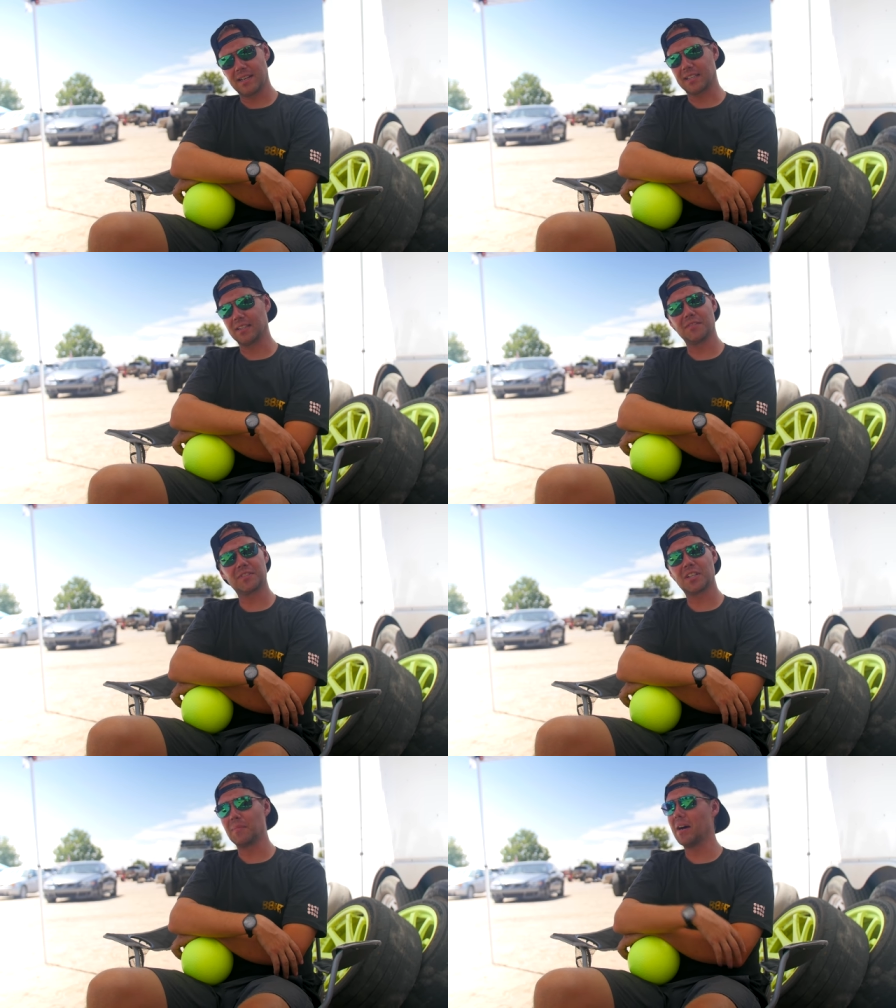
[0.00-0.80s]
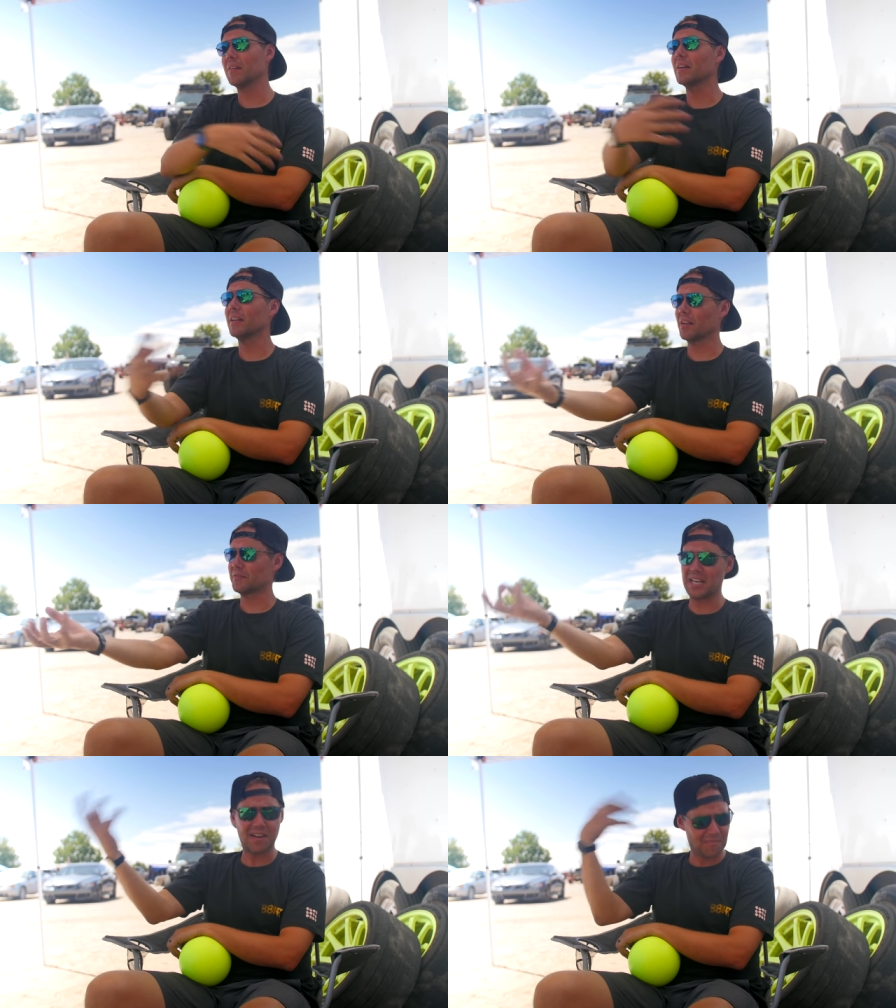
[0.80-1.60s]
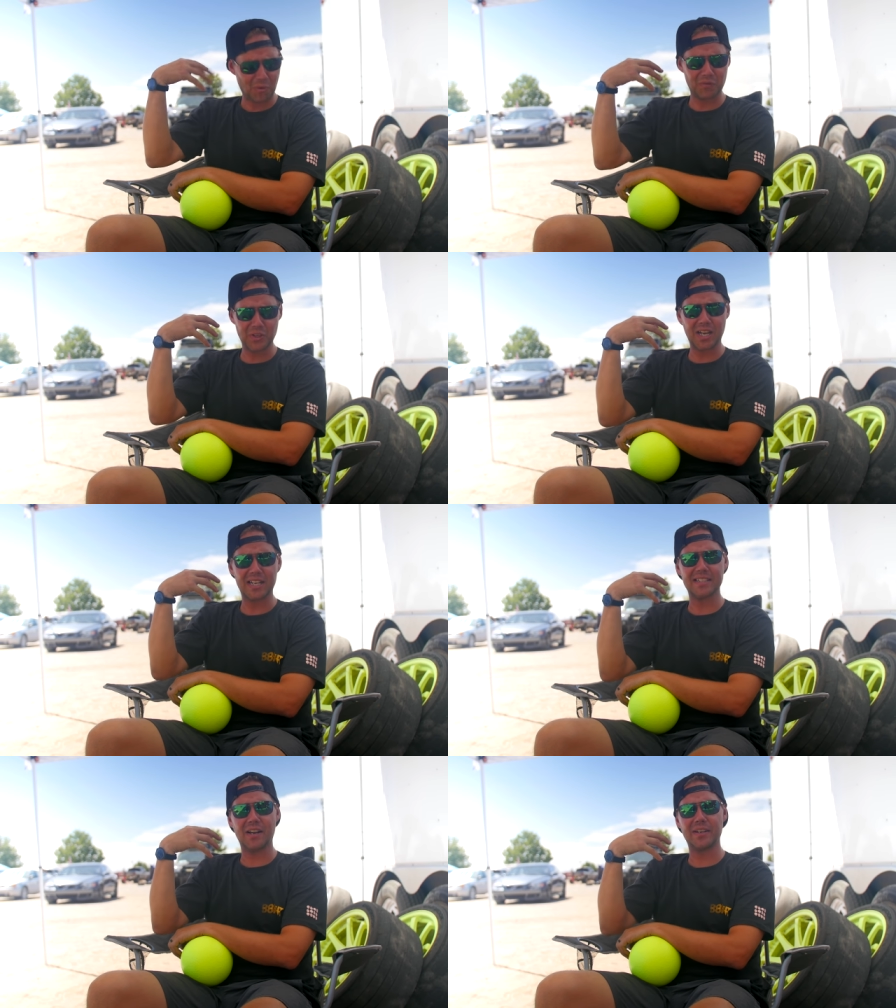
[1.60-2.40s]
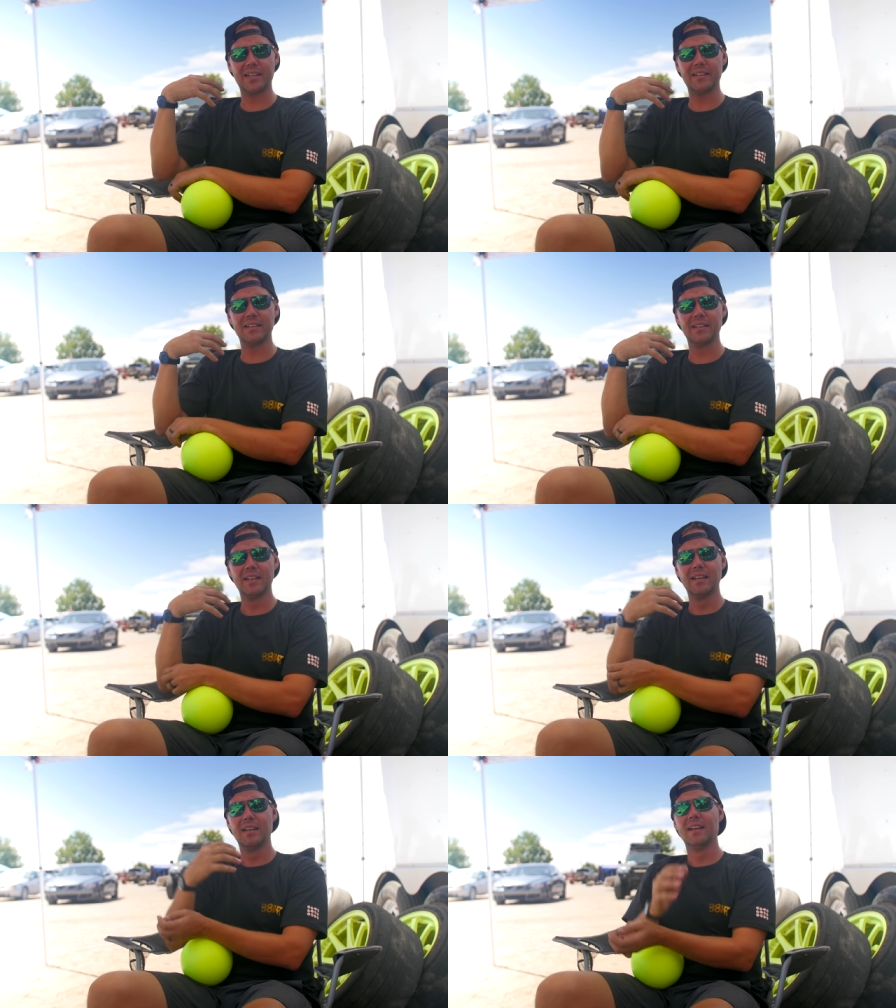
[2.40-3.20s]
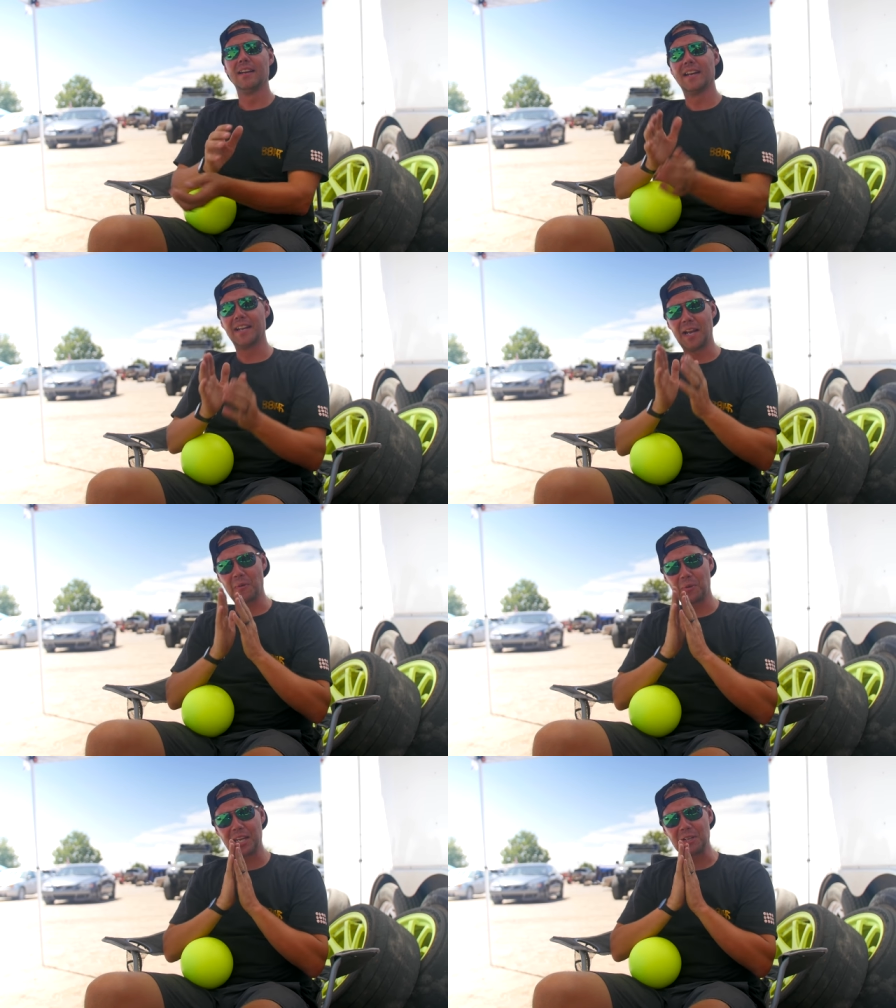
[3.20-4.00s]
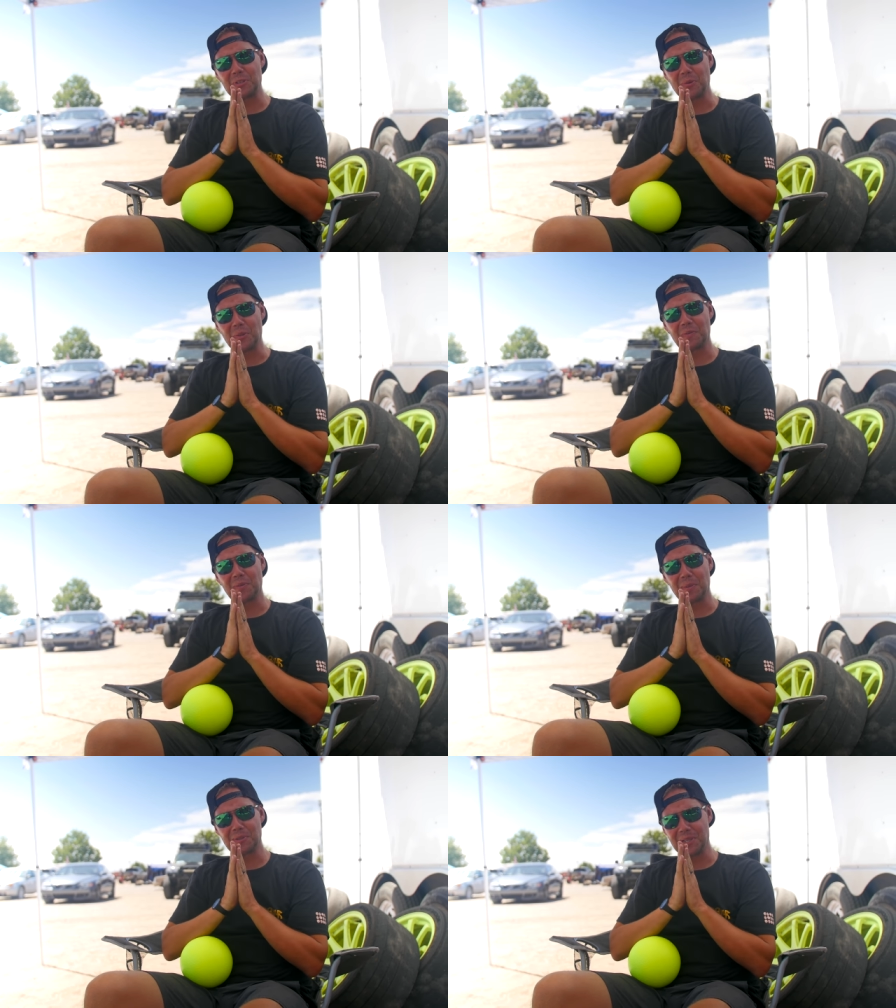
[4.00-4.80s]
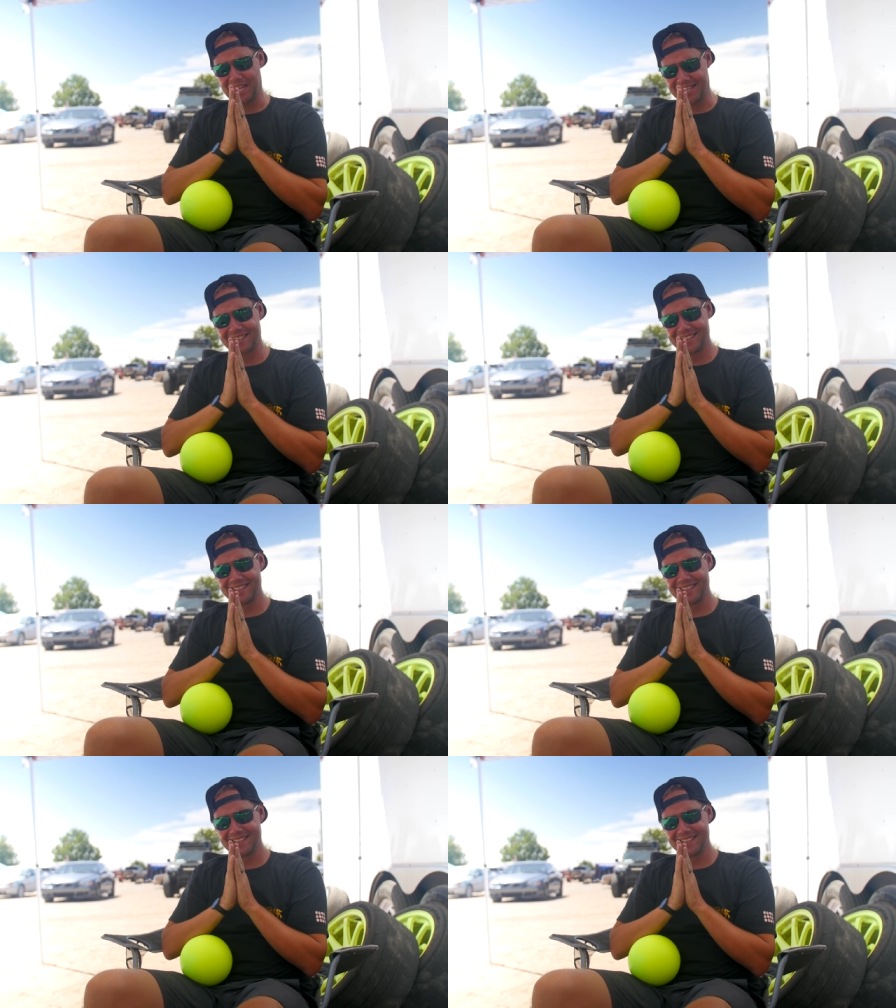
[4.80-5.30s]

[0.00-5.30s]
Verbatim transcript: I'd love to come out. I'd love to have more of you guys out here. And I will catch you on the flip side.